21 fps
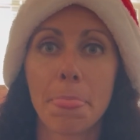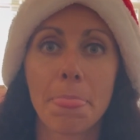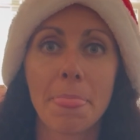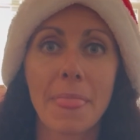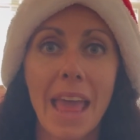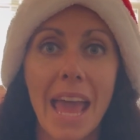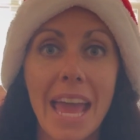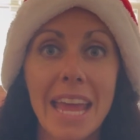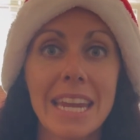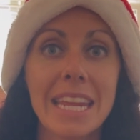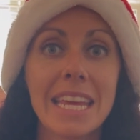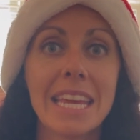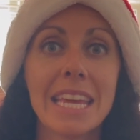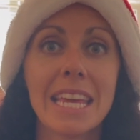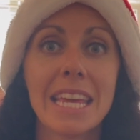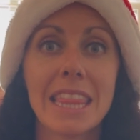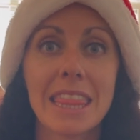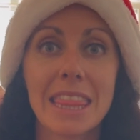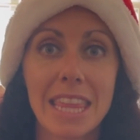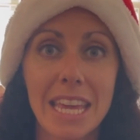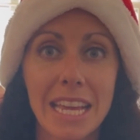
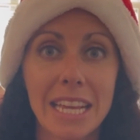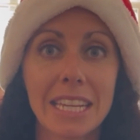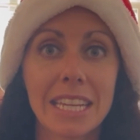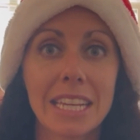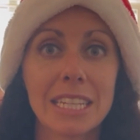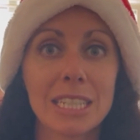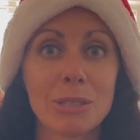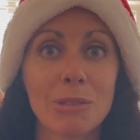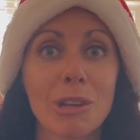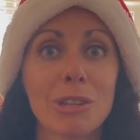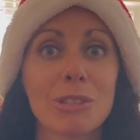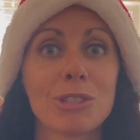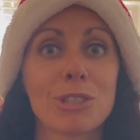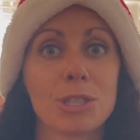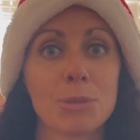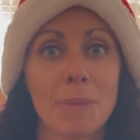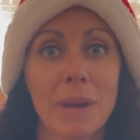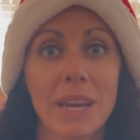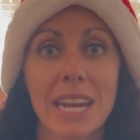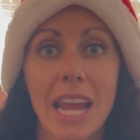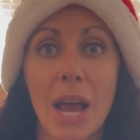anything is all to
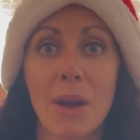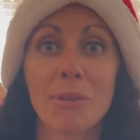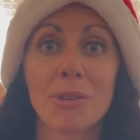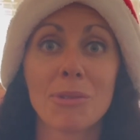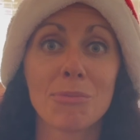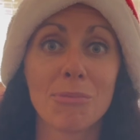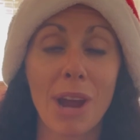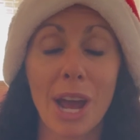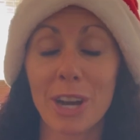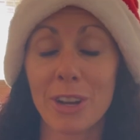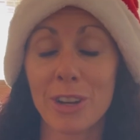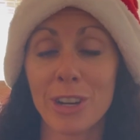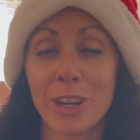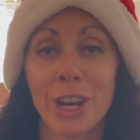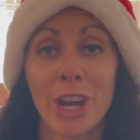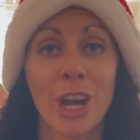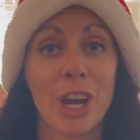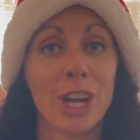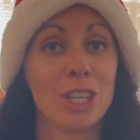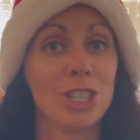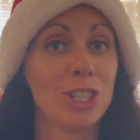spend, I would rather
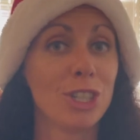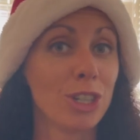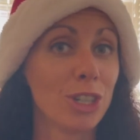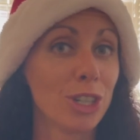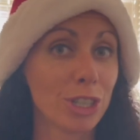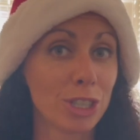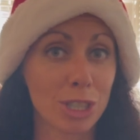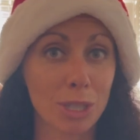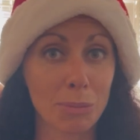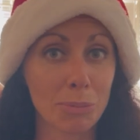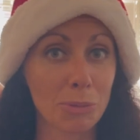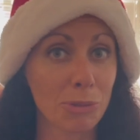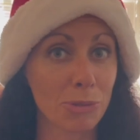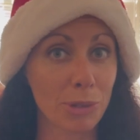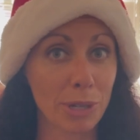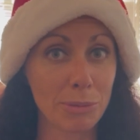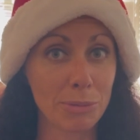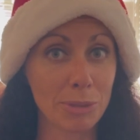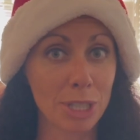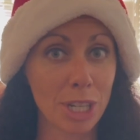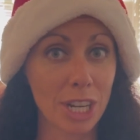do a
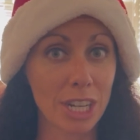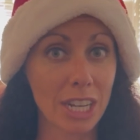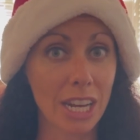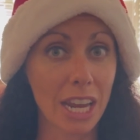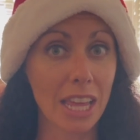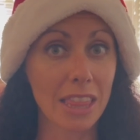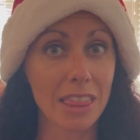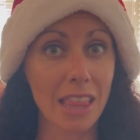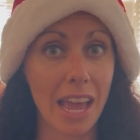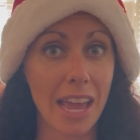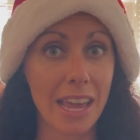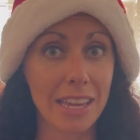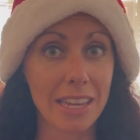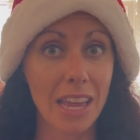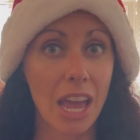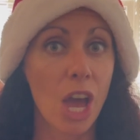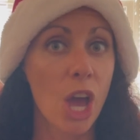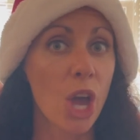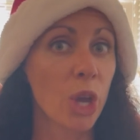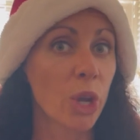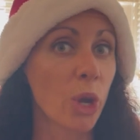subscription, like
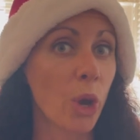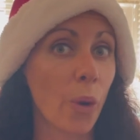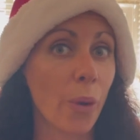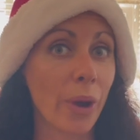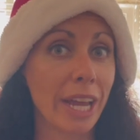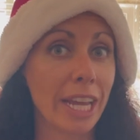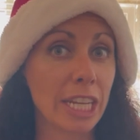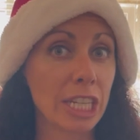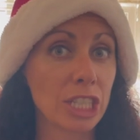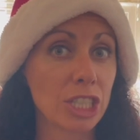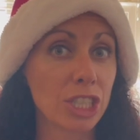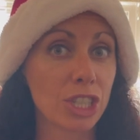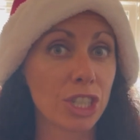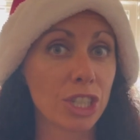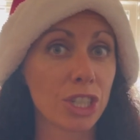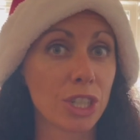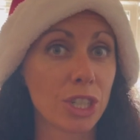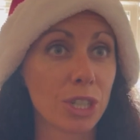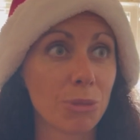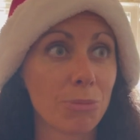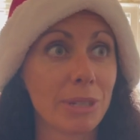going
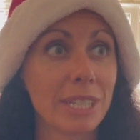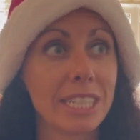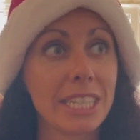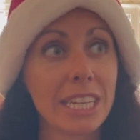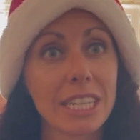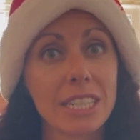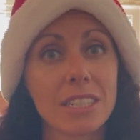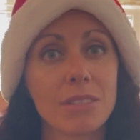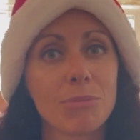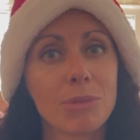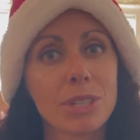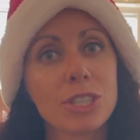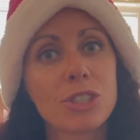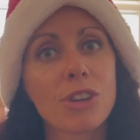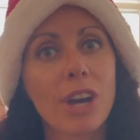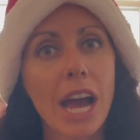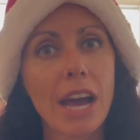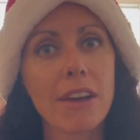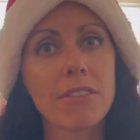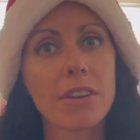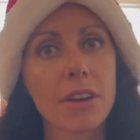to, we do
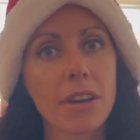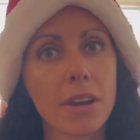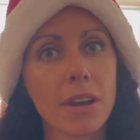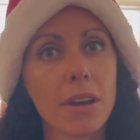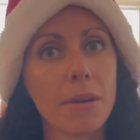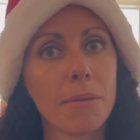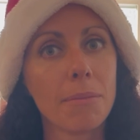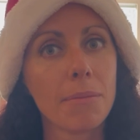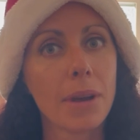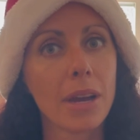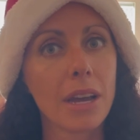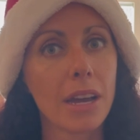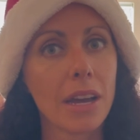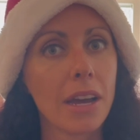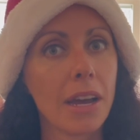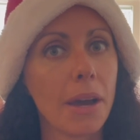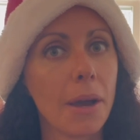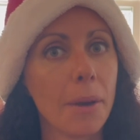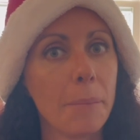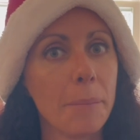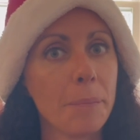have
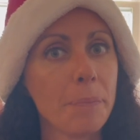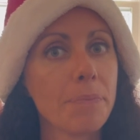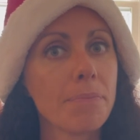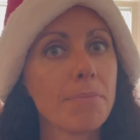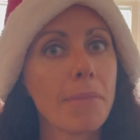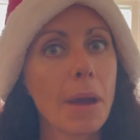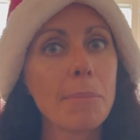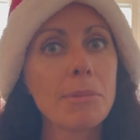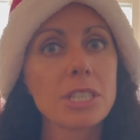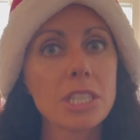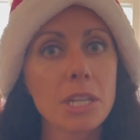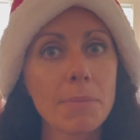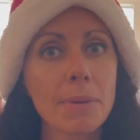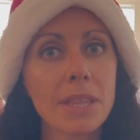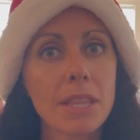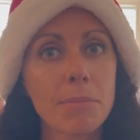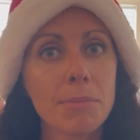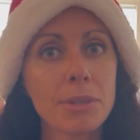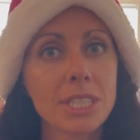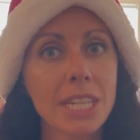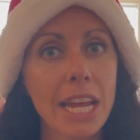a membership at
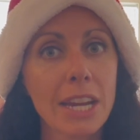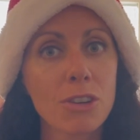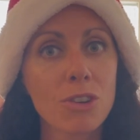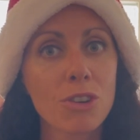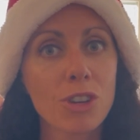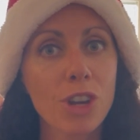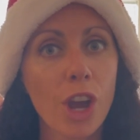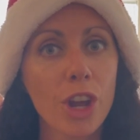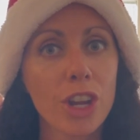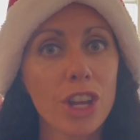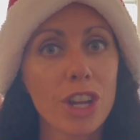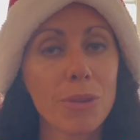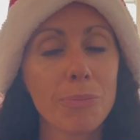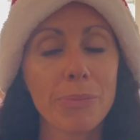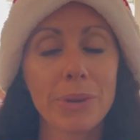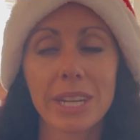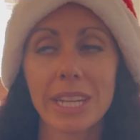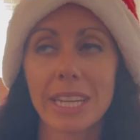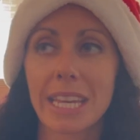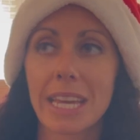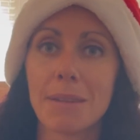the Botanical Garden,
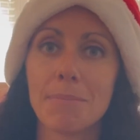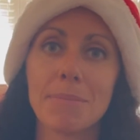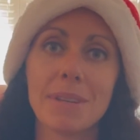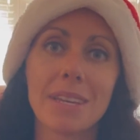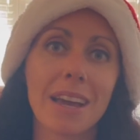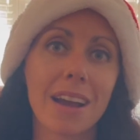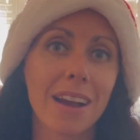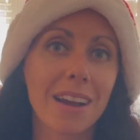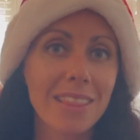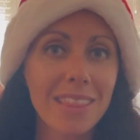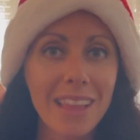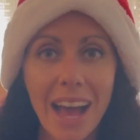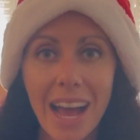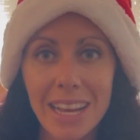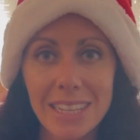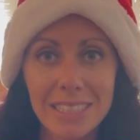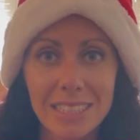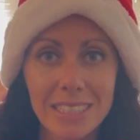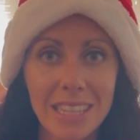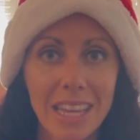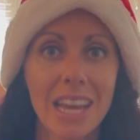but it can be a
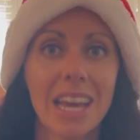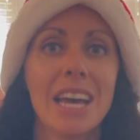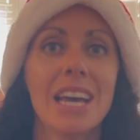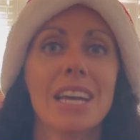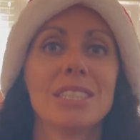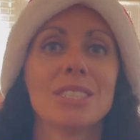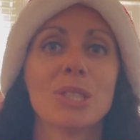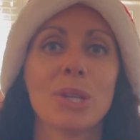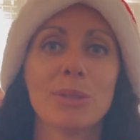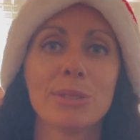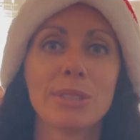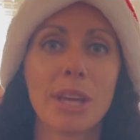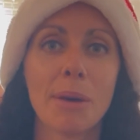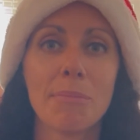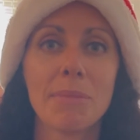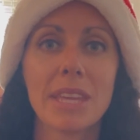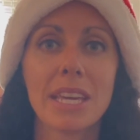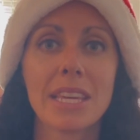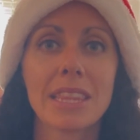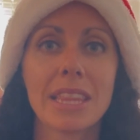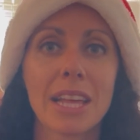class, so
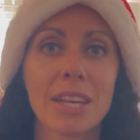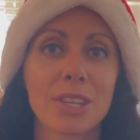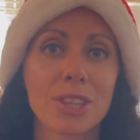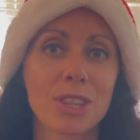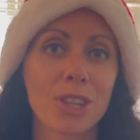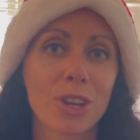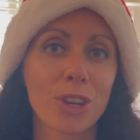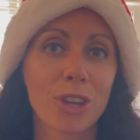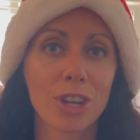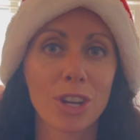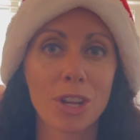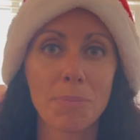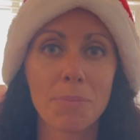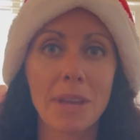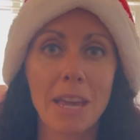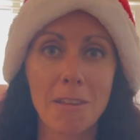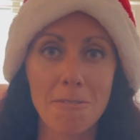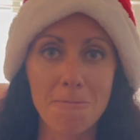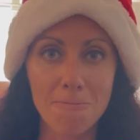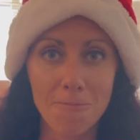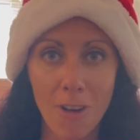something that they're going to
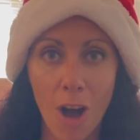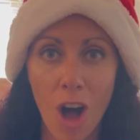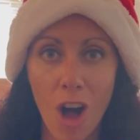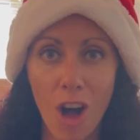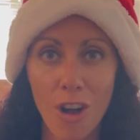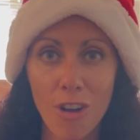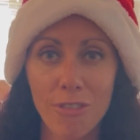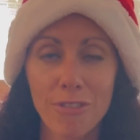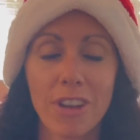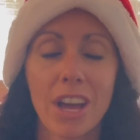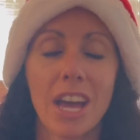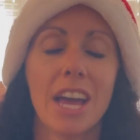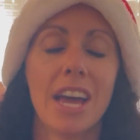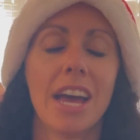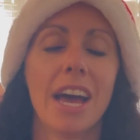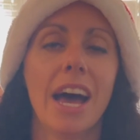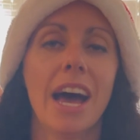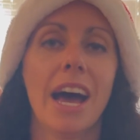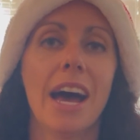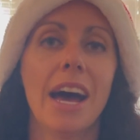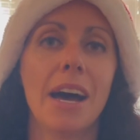be involved.
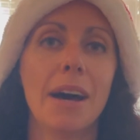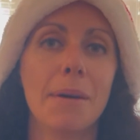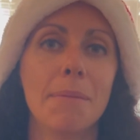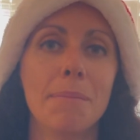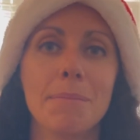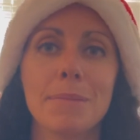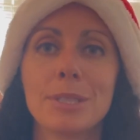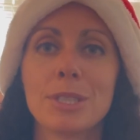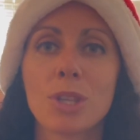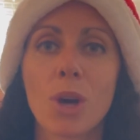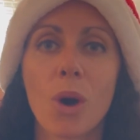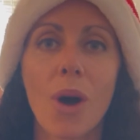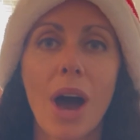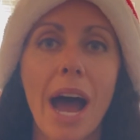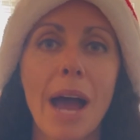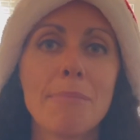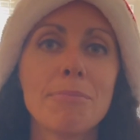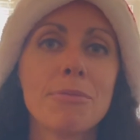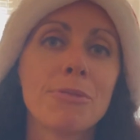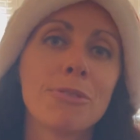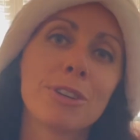So
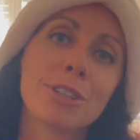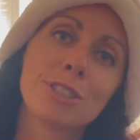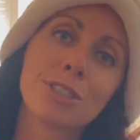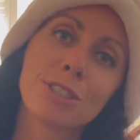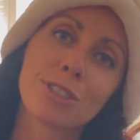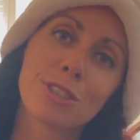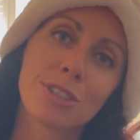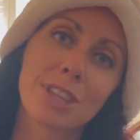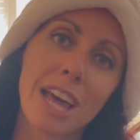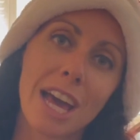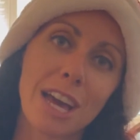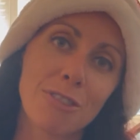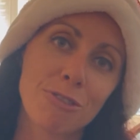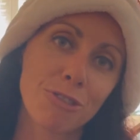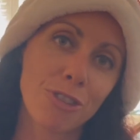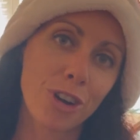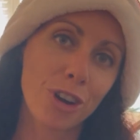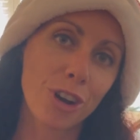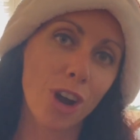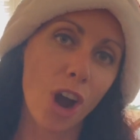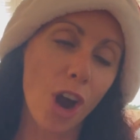I prefer to do that
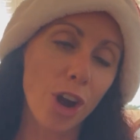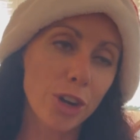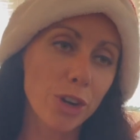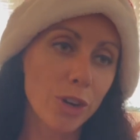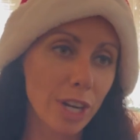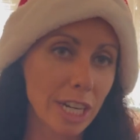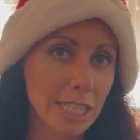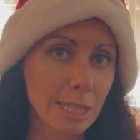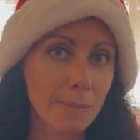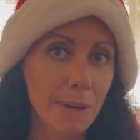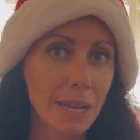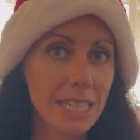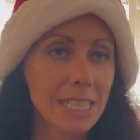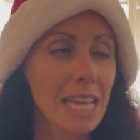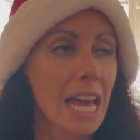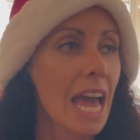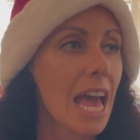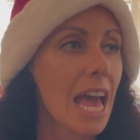for our Christmas.